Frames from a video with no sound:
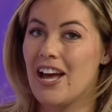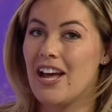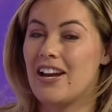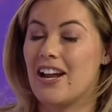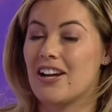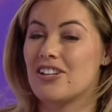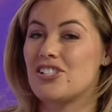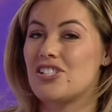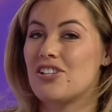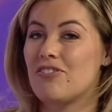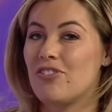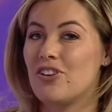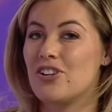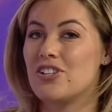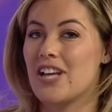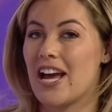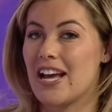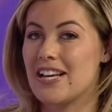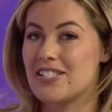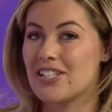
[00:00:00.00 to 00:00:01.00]
Now, just a few
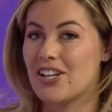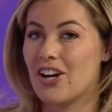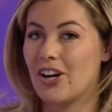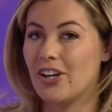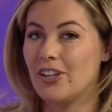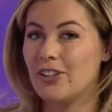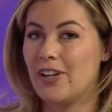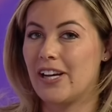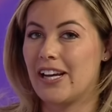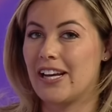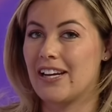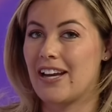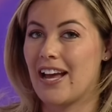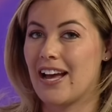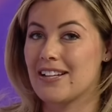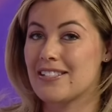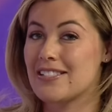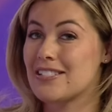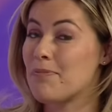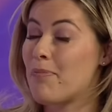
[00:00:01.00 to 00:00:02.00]
days ago, he
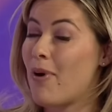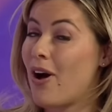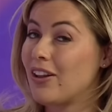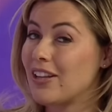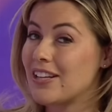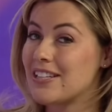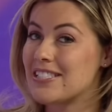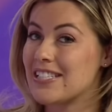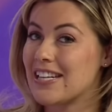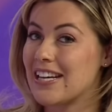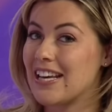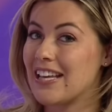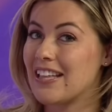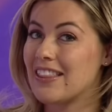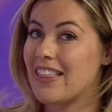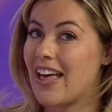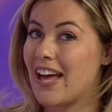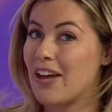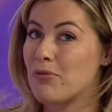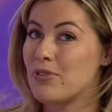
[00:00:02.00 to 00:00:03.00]
announced a policy
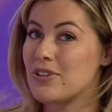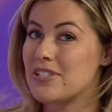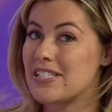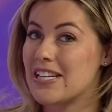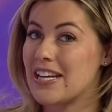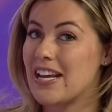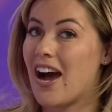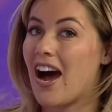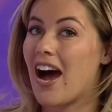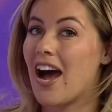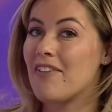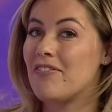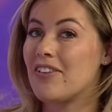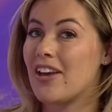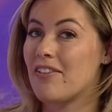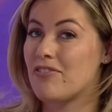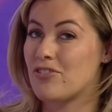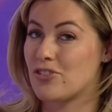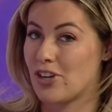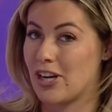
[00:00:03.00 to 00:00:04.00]
that would see
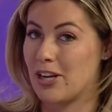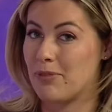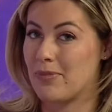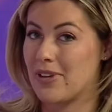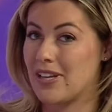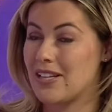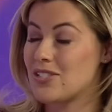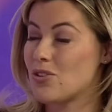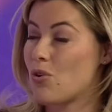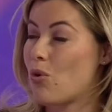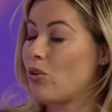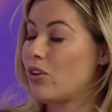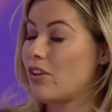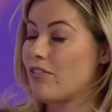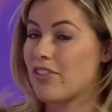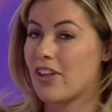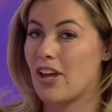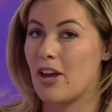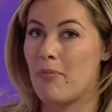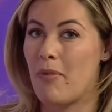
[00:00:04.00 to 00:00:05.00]
IVF treatments, all of
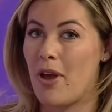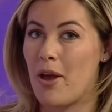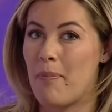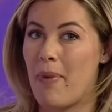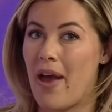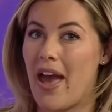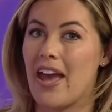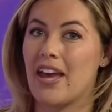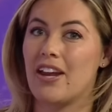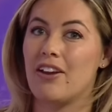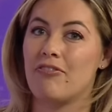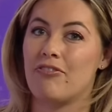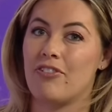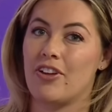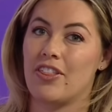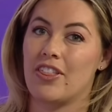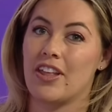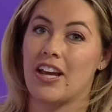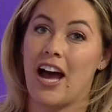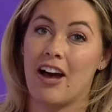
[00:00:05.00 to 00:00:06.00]
them, paid
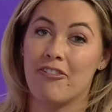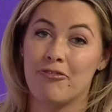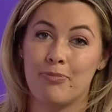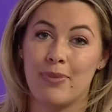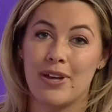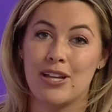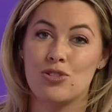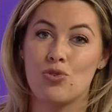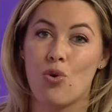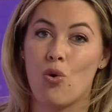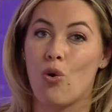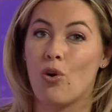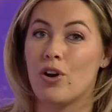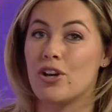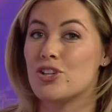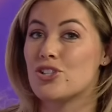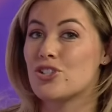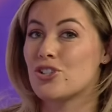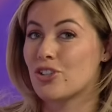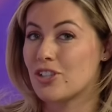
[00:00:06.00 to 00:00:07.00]
for the government or
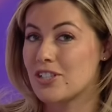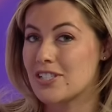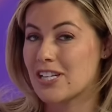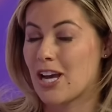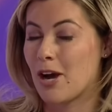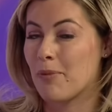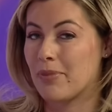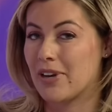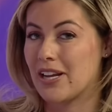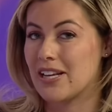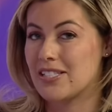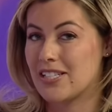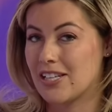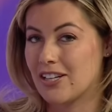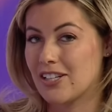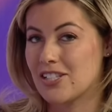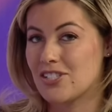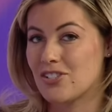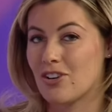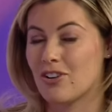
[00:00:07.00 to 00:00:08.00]
insurance companies.
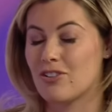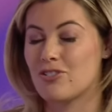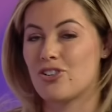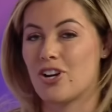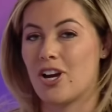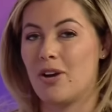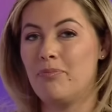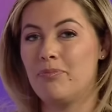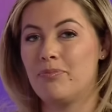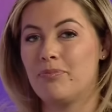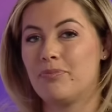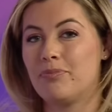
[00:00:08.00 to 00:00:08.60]
Here is Donald Trump.